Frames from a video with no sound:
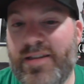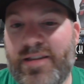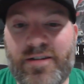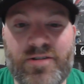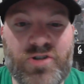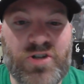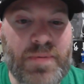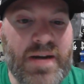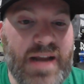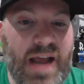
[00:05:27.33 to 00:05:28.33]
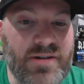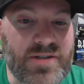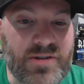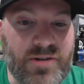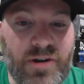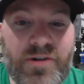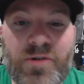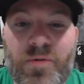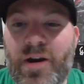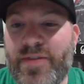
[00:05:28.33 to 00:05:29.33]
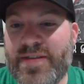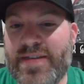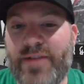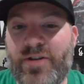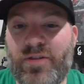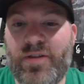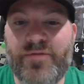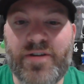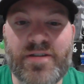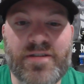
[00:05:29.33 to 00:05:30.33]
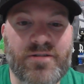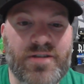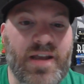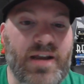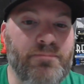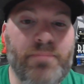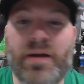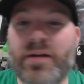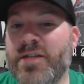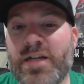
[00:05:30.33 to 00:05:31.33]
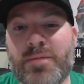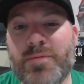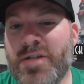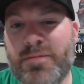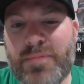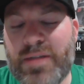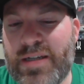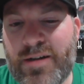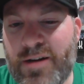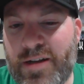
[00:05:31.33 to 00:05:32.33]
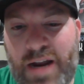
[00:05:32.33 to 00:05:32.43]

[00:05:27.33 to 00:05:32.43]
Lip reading: they're stripping down to their underwear on the side of the cliff because there's like bugs on them or something or other.